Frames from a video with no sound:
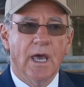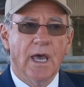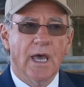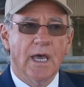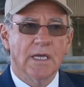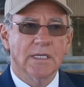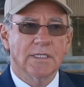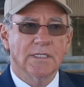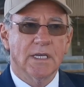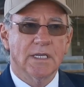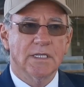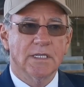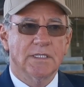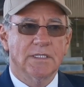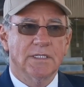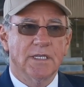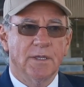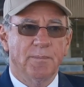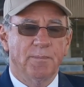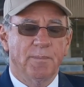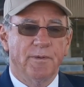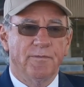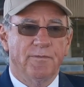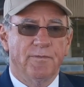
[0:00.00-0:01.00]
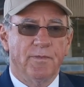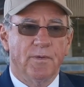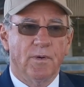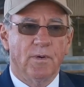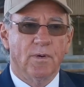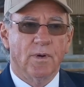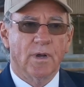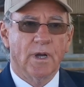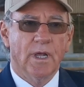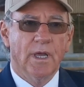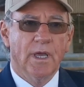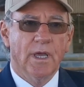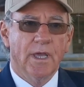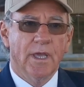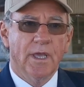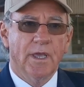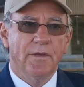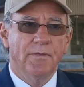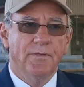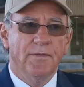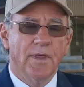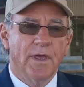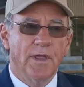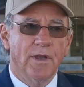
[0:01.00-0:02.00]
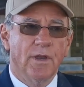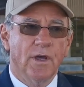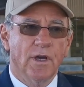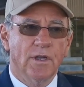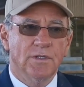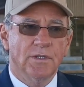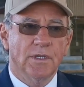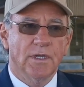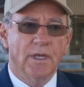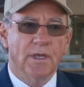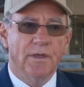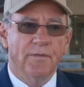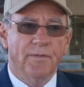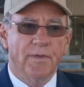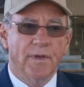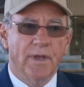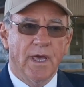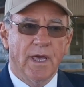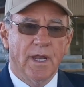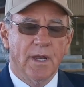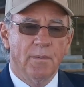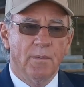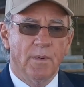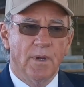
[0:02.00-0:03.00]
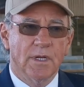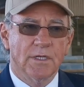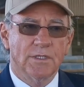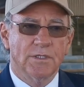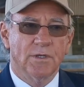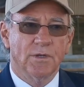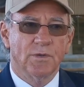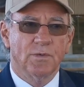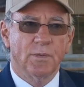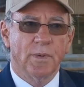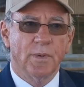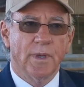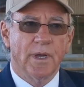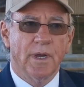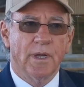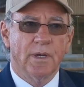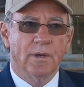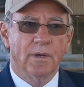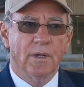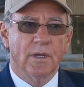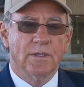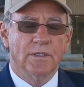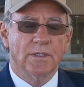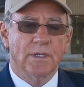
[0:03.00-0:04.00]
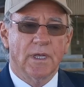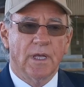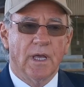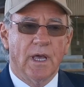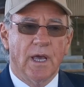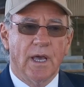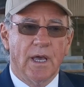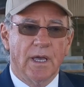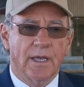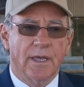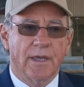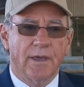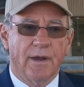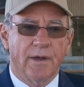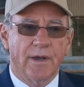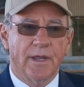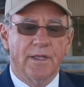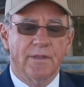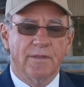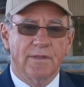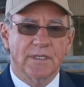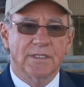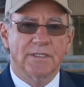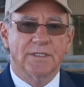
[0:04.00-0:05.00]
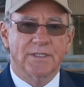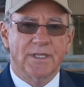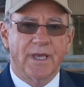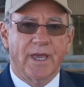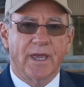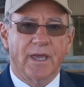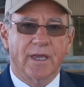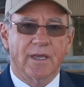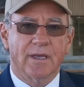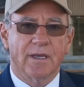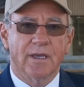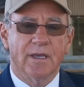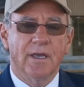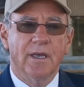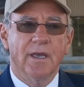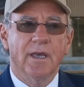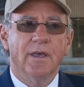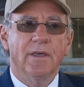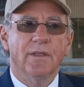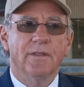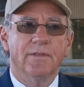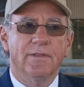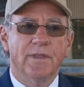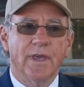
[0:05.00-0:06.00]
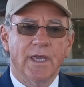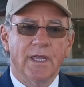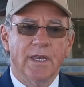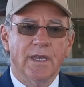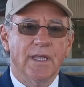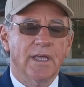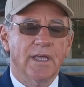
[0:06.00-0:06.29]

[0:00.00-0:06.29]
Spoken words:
As I said before, if an animal is not carrying this tag, then